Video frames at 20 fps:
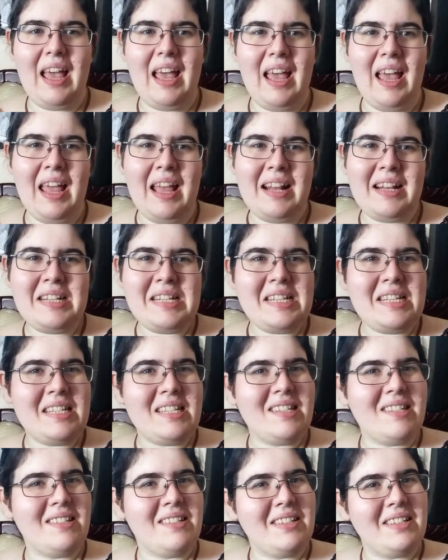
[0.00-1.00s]

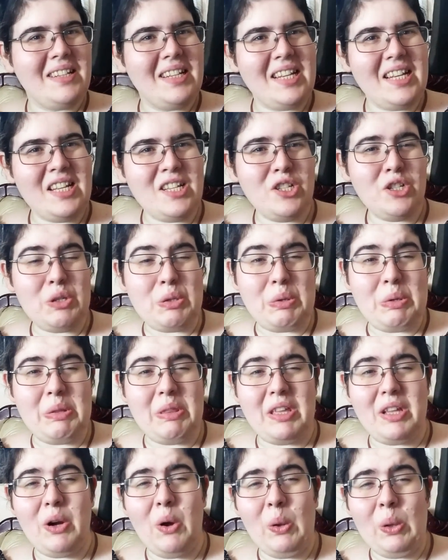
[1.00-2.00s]
And in truth,
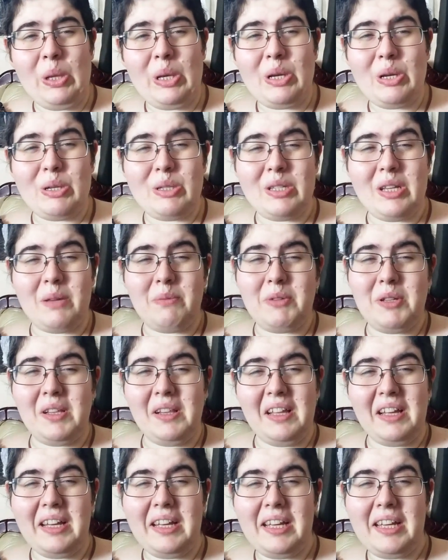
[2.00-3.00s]
it only goes up to
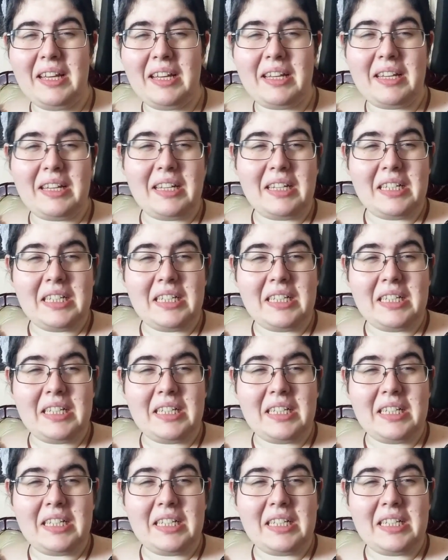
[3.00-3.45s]
like